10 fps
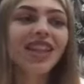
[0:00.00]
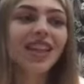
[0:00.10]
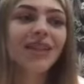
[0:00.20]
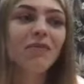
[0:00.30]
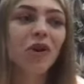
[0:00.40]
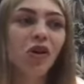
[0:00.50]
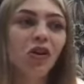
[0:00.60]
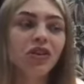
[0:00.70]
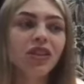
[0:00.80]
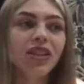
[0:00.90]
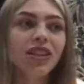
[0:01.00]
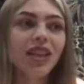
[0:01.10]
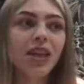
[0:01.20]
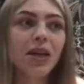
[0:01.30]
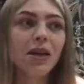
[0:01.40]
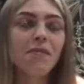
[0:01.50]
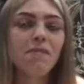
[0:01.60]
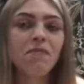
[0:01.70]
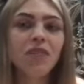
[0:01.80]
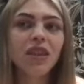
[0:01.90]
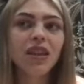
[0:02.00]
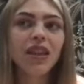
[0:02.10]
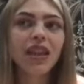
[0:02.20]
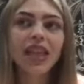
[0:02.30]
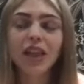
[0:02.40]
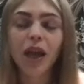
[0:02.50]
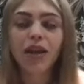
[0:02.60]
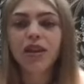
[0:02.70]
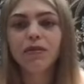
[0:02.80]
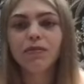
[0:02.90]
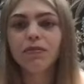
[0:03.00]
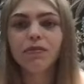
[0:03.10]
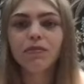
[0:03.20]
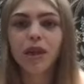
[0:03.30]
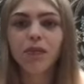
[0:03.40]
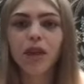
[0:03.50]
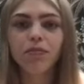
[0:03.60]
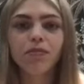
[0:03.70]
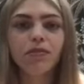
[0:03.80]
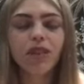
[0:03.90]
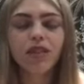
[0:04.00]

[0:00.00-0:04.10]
horrors. Like my mum,